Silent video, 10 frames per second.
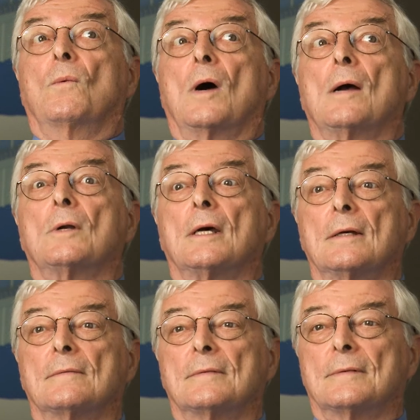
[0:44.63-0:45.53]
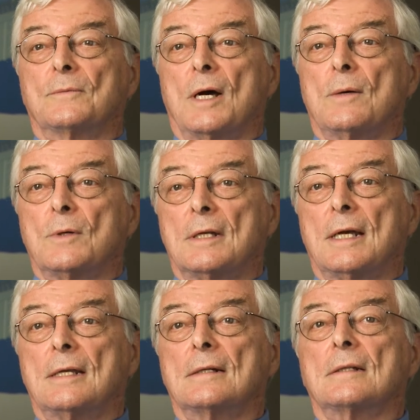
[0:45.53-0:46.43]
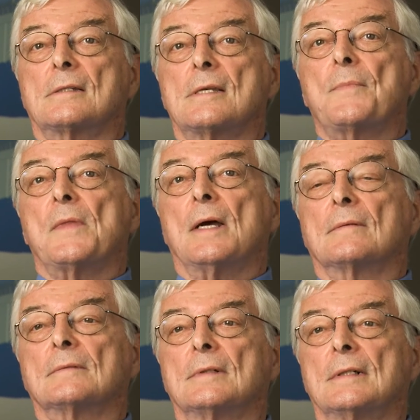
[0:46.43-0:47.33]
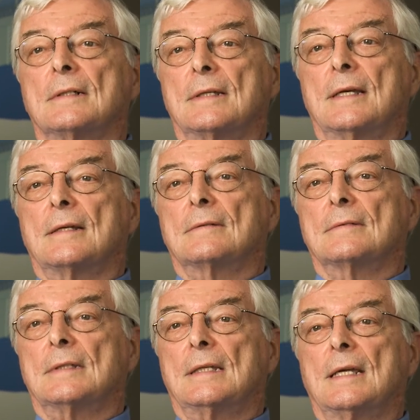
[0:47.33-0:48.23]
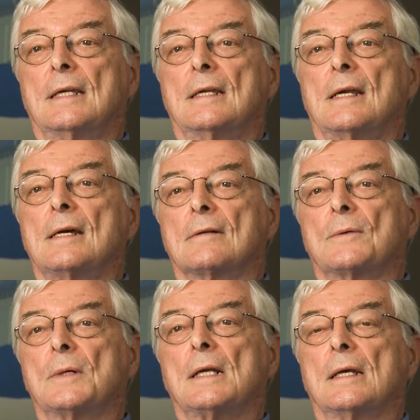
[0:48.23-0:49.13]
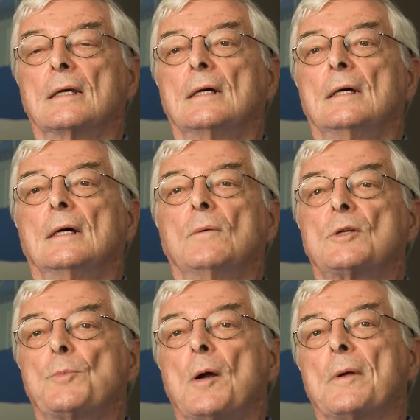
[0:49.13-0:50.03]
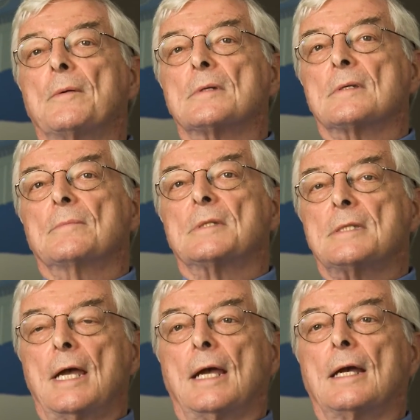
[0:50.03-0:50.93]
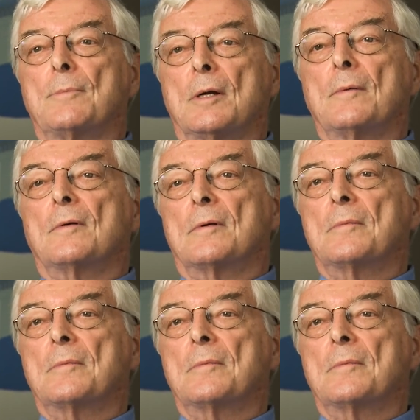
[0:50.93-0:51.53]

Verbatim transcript: why would I? Why wouldn't I not accept that and get, get in and out quickly? Which probably was a mistake. I probably would have